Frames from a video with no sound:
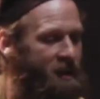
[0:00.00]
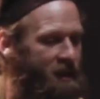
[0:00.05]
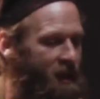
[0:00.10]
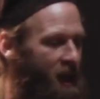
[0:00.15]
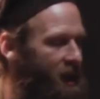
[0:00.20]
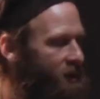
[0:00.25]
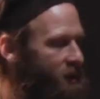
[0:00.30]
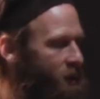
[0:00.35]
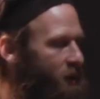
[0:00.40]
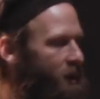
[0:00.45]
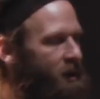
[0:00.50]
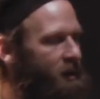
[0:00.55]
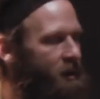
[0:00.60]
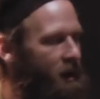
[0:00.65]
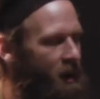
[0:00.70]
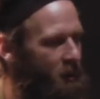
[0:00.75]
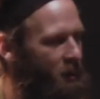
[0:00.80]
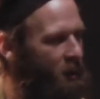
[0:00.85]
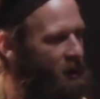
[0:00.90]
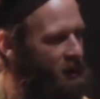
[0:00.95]
set to
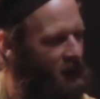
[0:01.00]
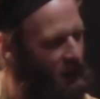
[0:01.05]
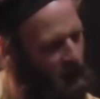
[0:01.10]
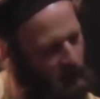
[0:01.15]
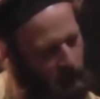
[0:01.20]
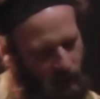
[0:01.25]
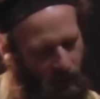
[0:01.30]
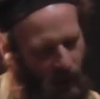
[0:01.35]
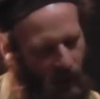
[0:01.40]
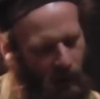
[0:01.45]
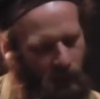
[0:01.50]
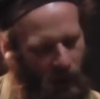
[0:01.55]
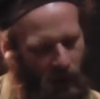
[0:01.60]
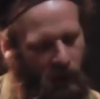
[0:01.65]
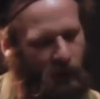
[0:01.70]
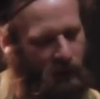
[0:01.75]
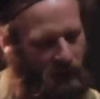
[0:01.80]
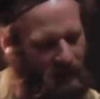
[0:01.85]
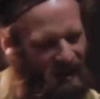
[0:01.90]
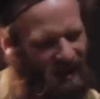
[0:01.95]
it, which I, I'm not
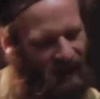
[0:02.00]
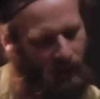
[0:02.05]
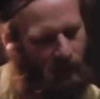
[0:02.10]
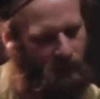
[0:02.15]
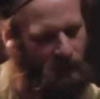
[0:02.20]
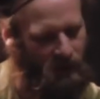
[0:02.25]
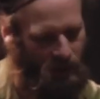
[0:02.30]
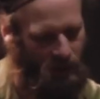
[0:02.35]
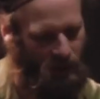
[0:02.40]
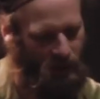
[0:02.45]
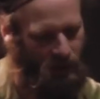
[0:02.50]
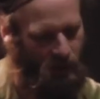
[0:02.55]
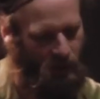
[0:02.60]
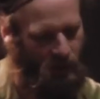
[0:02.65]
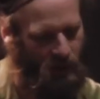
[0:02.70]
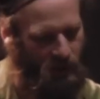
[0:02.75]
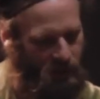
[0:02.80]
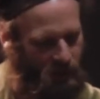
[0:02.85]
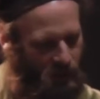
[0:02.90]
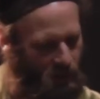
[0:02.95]
going to sing, I'm just going to do an
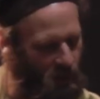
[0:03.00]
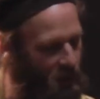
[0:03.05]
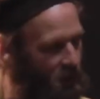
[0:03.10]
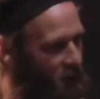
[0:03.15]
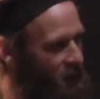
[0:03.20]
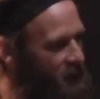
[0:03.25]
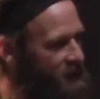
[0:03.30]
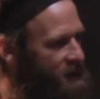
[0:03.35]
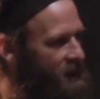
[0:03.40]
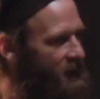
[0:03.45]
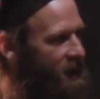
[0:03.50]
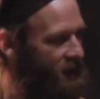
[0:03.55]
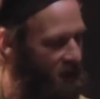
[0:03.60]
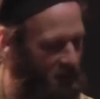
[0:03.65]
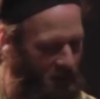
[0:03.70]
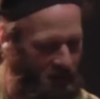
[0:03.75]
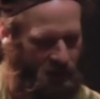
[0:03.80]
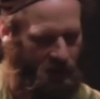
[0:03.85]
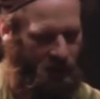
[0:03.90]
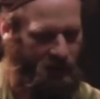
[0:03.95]
instrumental. It's, it,
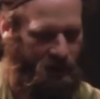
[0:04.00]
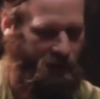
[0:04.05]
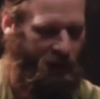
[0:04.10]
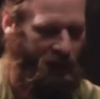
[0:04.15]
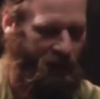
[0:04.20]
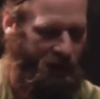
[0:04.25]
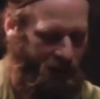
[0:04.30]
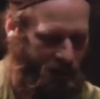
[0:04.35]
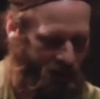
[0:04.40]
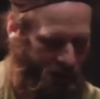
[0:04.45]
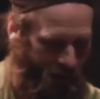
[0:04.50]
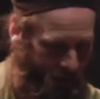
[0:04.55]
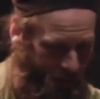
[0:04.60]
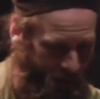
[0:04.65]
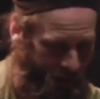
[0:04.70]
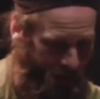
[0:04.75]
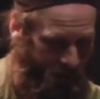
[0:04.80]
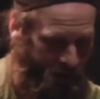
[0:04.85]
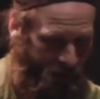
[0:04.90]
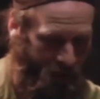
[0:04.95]
so this melody
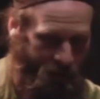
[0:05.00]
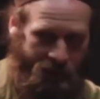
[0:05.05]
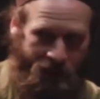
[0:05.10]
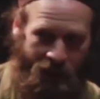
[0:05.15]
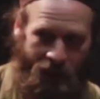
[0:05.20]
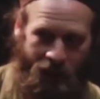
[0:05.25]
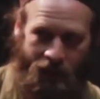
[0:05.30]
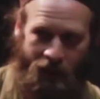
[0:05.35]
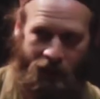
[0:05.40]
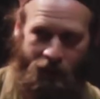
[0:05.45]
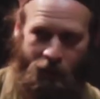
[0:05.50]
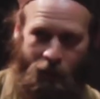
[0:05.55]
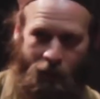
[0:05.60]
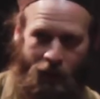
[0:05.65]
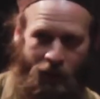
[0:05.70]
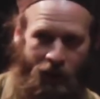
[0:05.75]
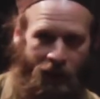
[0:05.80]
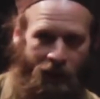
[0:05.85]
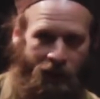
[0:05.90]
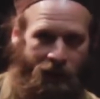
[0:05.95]
is associated
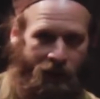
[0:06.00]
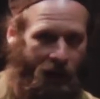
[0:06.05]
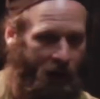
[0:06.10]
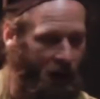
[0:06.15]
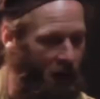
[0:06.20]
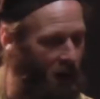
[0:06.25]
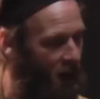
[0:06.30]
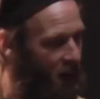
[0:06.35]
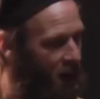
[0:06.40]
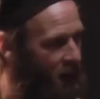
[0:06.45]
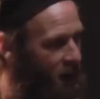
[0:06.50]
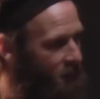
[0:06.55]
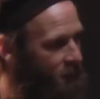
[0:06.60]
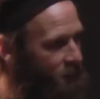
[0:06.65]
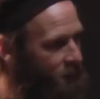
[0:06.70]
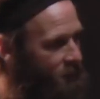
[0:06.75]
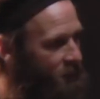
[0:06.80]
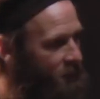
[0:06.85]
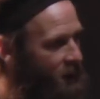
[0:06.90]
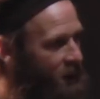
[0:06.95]
with um,
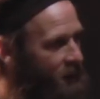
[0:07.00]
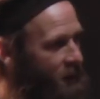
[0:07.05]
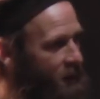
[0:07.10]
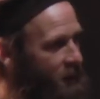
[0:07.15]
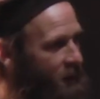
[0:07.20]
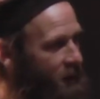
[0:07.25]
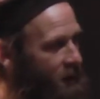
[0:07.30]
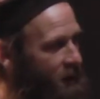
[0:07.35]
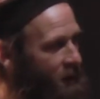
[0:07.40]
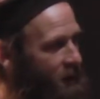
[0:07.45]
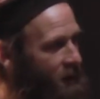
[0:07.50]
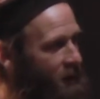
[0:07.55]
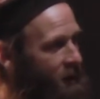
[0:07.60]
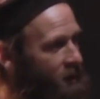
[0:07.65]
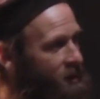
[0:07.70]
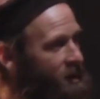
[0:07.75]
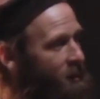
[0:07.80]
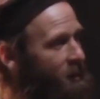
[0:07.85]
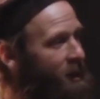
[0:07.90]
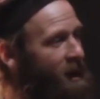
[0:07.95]

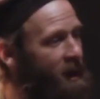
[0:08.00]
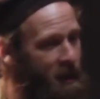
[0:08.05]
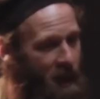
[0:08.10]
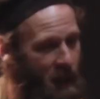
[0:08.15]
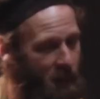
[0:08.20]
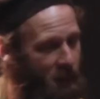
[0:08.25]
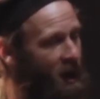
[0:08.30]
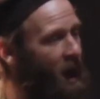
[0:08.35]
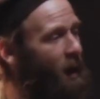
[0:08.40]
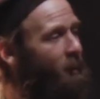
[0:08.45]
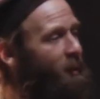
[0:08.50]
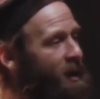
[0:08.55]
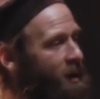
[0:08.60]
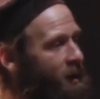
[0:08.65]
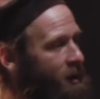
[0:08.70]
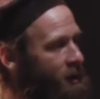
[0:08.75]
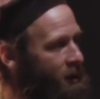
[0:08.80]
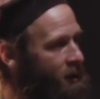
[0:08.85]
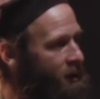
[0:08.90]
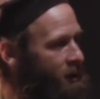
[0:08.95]
somebody named
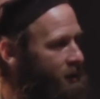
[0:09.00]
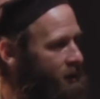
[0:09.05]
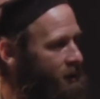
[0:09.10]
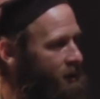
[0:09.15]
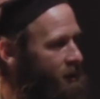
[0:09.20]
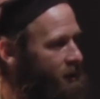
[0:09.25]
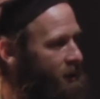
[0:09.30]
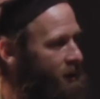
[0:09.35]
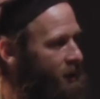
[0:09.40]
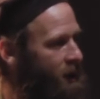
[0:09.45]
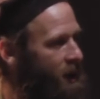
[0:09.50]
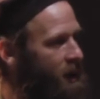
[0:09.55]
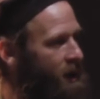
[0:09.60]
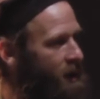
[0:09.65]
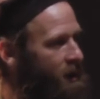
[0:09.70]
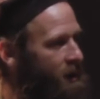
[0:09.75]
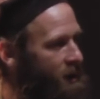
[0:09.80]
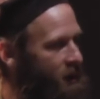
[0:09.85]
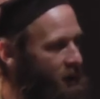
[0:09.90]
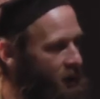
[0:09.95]
Kabir,
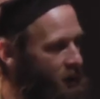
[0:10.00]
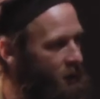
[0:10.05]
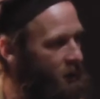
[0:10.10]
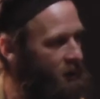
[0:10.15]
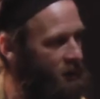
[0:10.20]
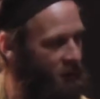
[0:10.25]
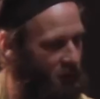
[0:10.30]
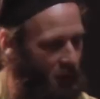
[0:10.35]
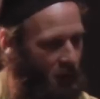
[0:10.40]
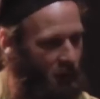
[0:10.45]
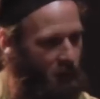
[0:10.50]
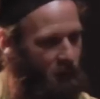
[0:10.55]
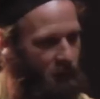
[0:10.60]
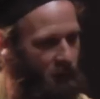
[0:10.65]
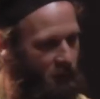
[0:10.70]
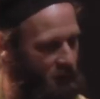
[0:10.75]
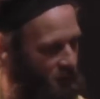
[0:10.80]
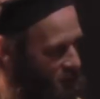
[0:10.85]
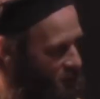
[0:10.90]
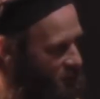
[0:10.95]
in, who's
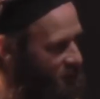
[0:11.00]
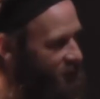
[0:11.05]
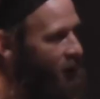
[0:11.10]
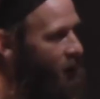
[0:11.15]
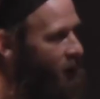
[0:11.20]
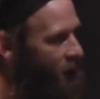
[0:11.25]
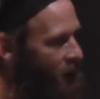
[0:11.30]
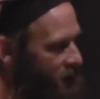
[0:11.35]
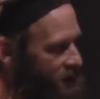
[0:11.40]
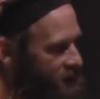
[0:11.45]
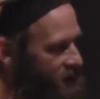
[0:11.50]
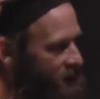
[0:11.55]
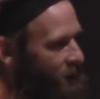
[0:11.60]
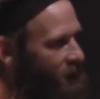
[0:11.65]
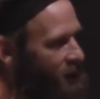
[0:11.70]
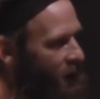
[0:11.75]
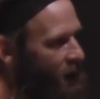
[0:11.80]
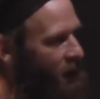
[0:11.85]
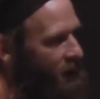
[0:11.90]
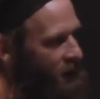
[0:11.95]
from Varanasi,
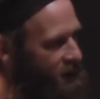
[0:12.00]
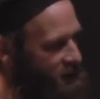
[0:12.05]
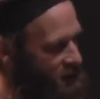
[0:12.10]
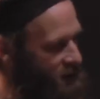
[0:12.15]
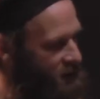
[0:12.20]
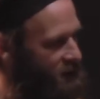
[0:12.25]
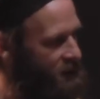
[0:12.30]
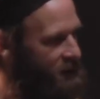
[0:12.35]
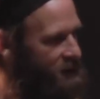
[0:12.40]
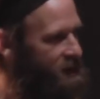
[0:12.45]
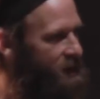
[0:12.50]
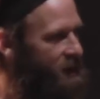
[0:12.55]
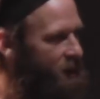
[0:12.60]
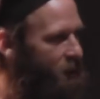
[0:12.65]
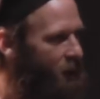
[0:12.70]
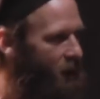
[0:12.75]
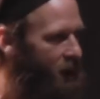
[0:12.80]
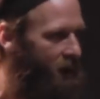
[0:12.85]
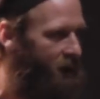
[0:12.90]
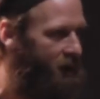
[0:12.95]
Banaras, the, the, city
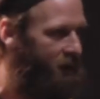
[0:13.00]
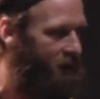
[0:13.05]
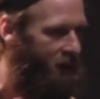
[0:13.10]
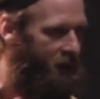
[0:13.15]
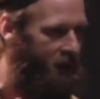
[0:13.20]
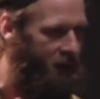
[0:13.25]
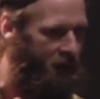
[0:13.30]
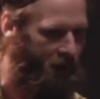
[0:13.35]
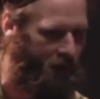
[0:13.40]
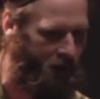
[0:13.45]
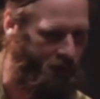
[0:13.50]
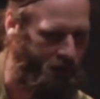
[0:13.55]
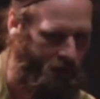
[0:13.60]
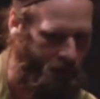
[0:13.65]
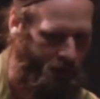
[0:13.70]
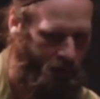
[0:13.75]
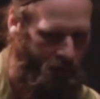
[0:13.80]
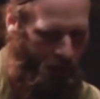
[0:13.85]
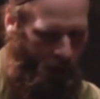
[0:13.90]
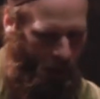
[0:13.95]
where I live in India. Mm-hmm.